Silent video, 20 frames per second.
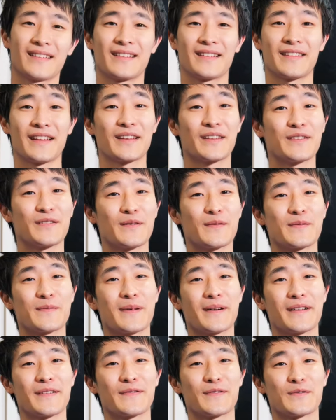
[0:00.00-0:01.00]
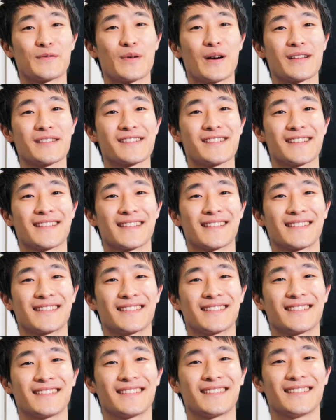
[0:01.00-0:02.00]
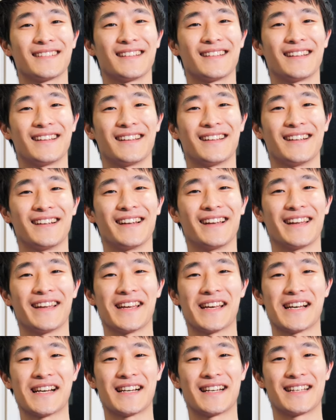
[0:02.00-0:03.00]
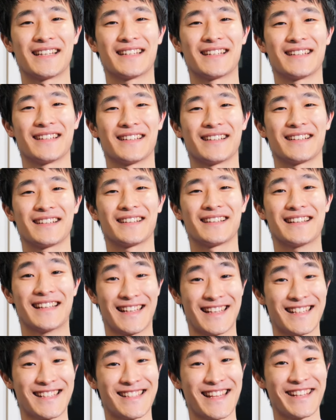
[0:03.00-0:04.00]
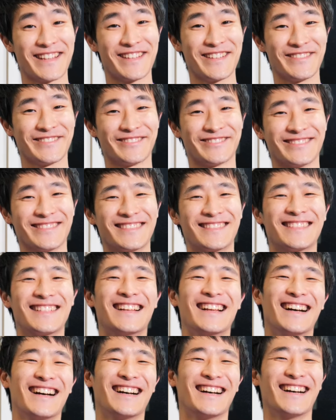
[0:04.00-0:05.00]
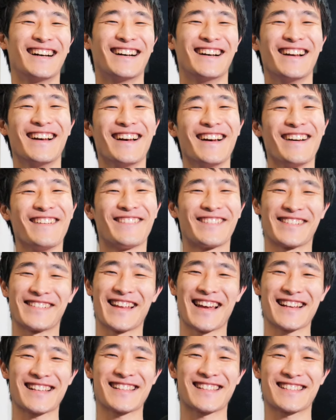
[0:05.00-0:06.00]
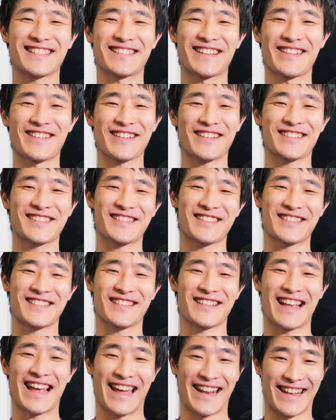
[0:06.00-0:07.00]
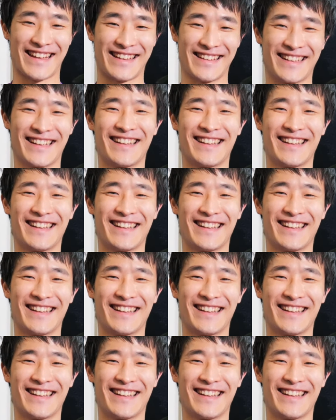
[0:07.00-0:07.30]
Thank you everybody for watching, and stay tuned for the next Derek's edit.